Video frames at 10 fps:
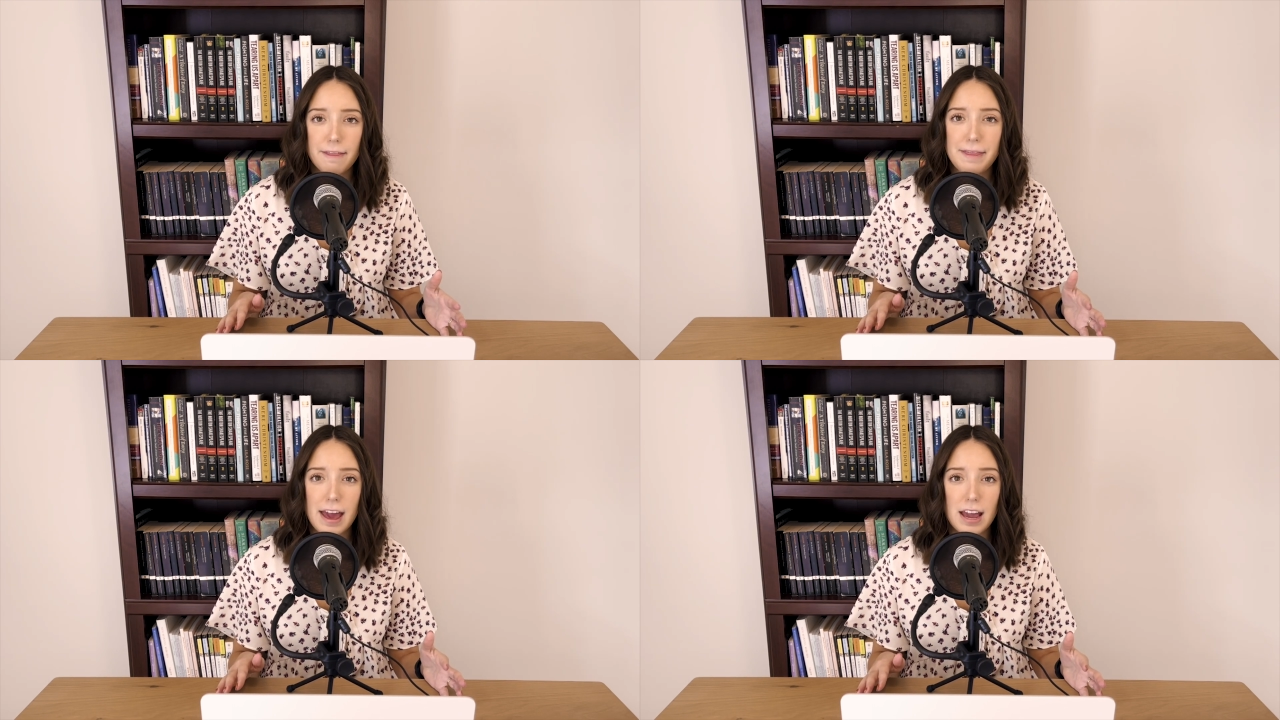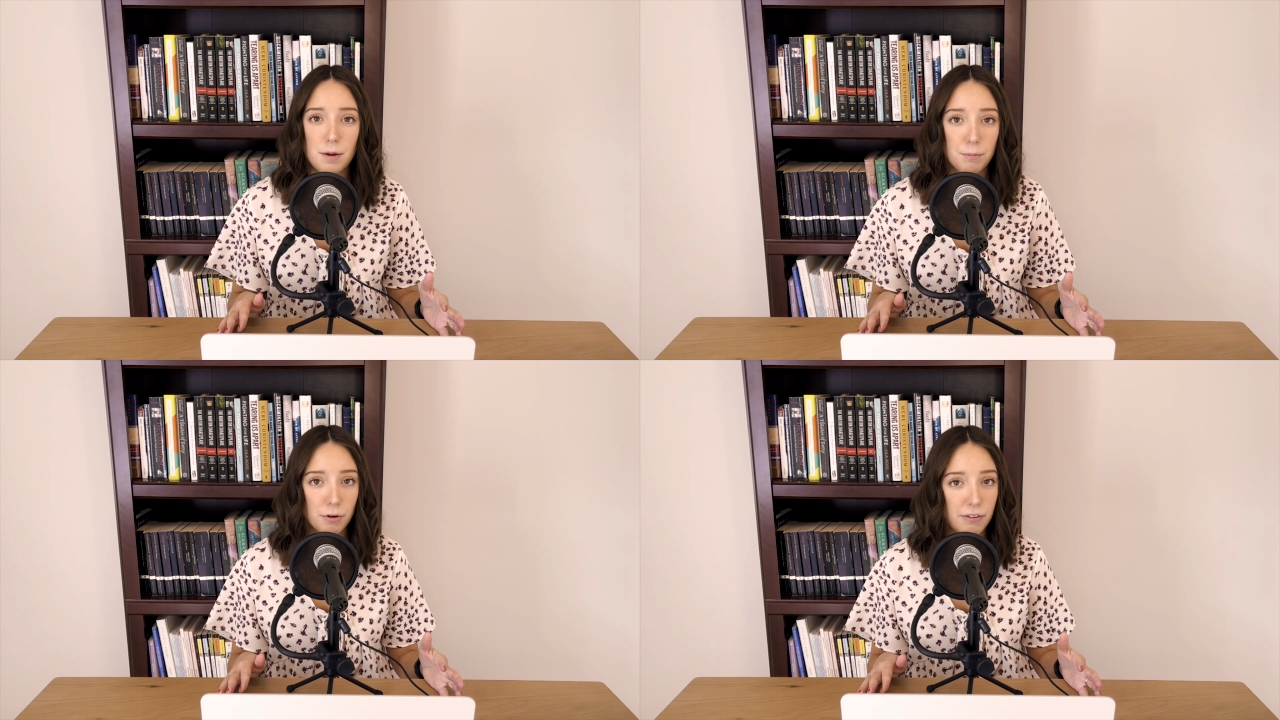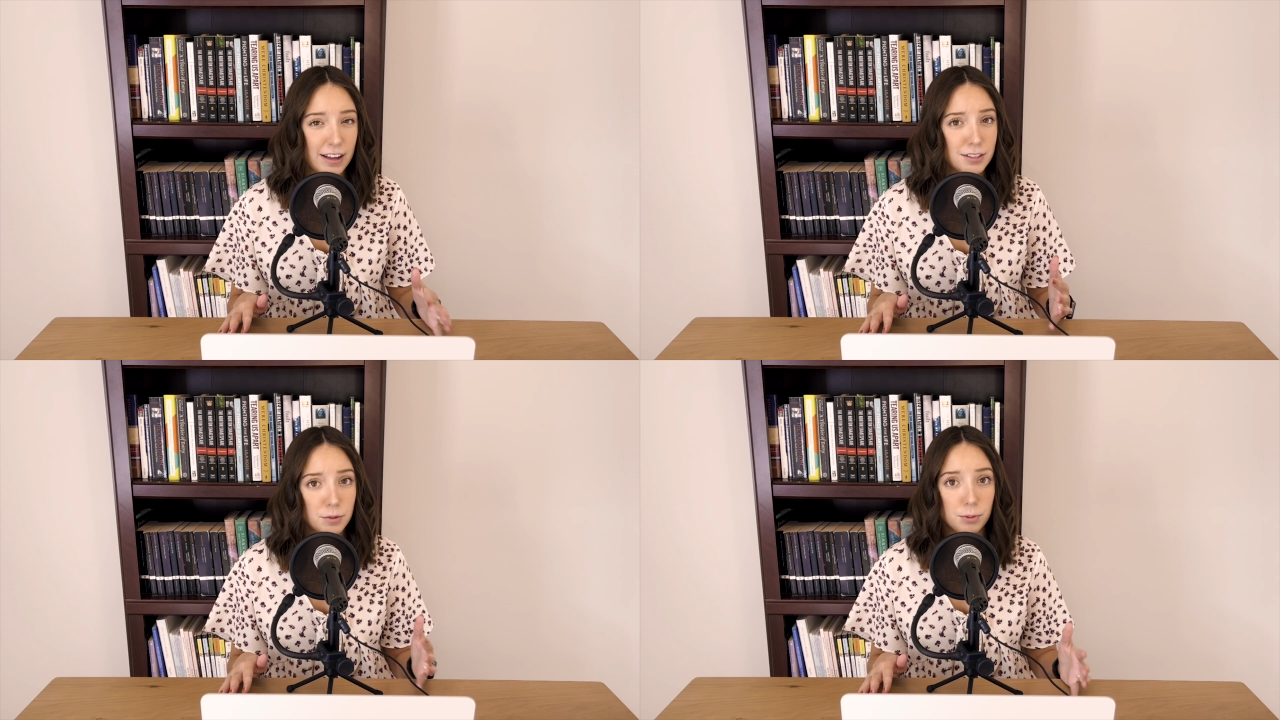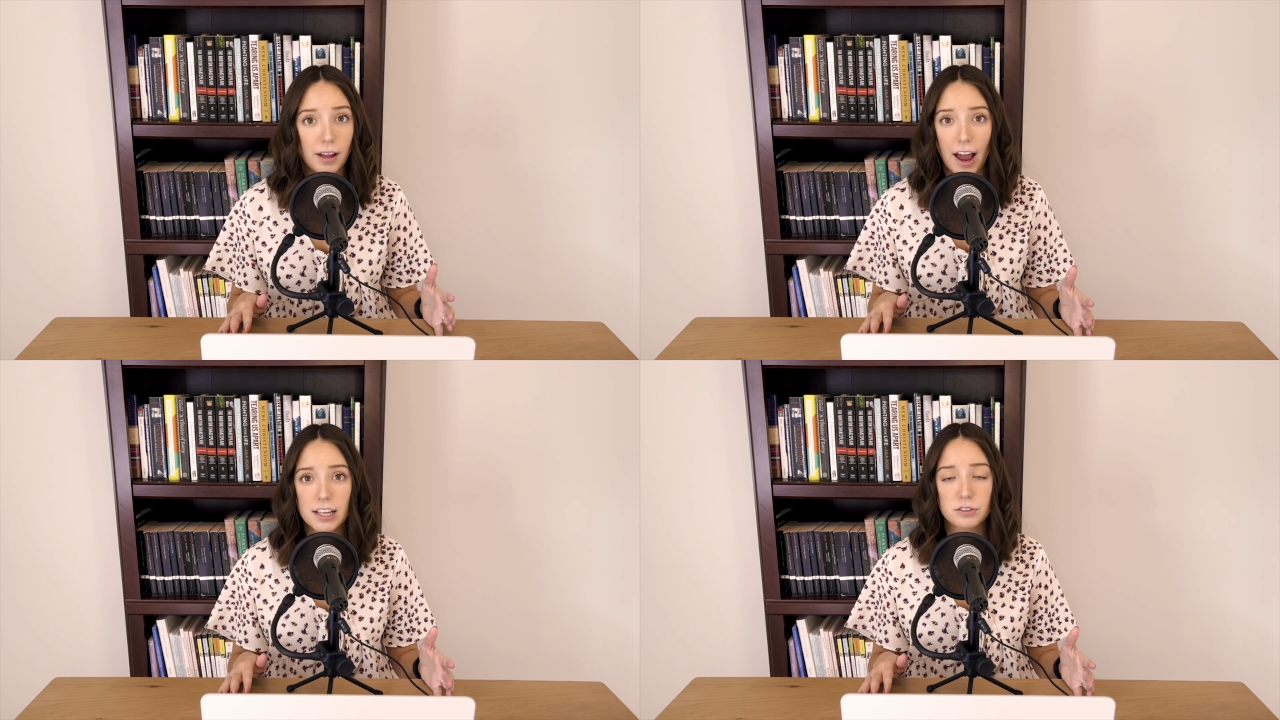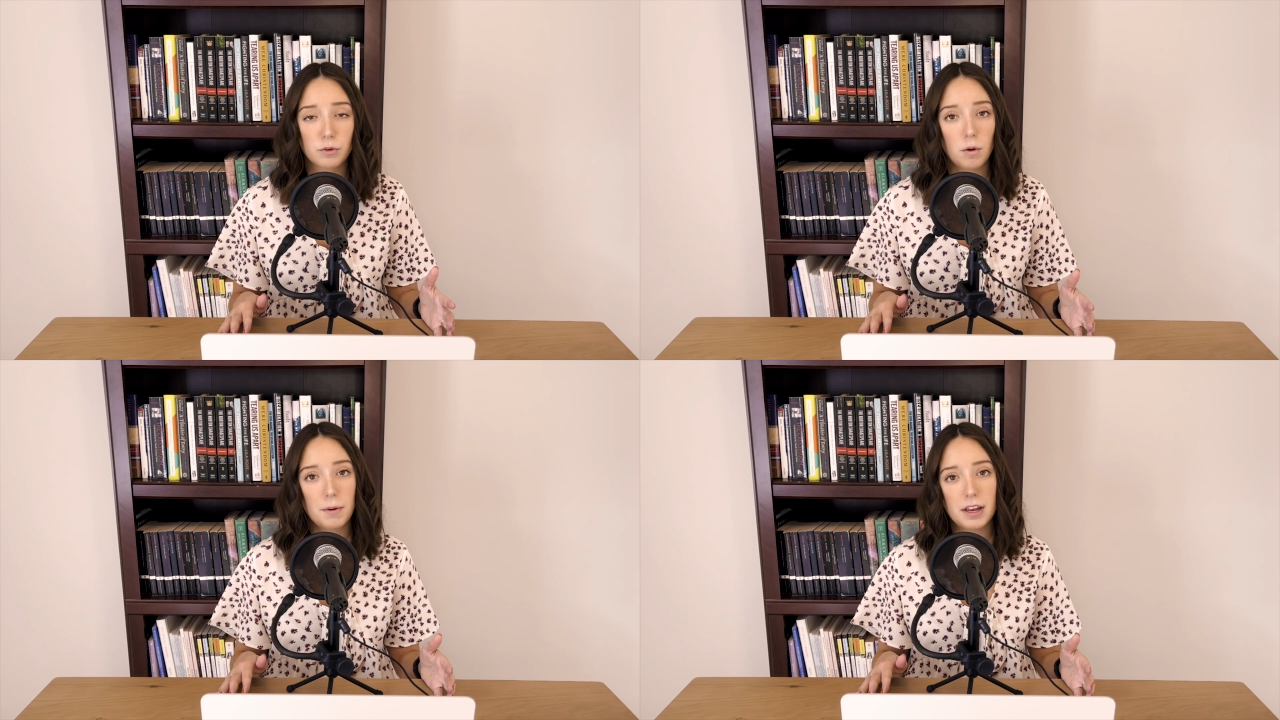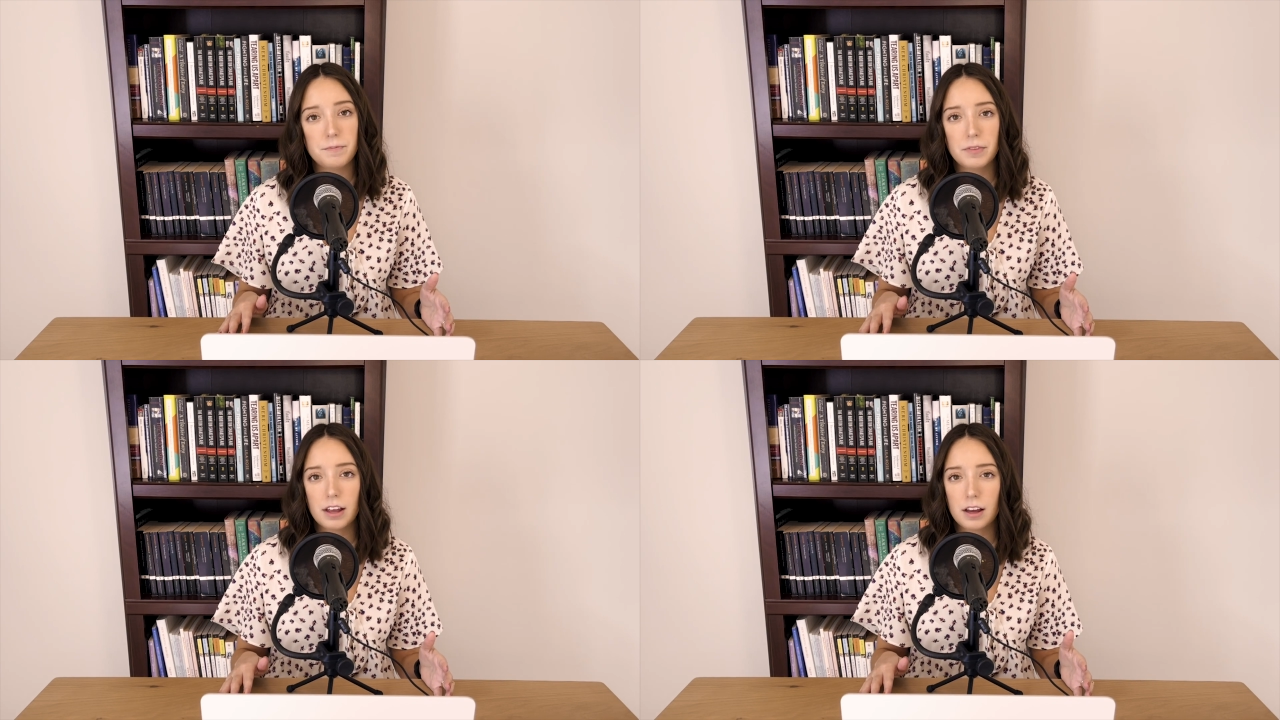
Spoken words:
They provide supplies for women,